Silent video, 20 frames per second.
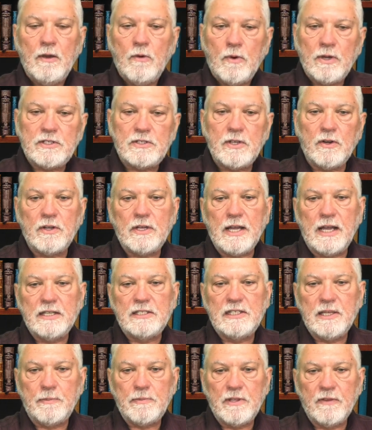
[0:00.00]
What's their
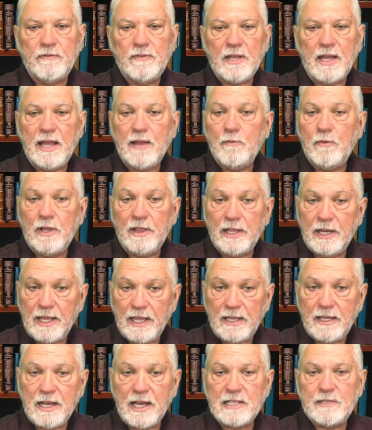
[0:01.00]
concept of time? Well, in
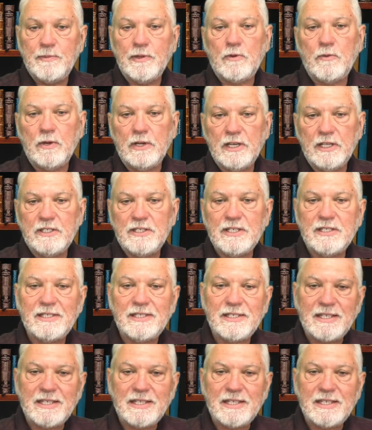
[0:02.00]
acosmic religions,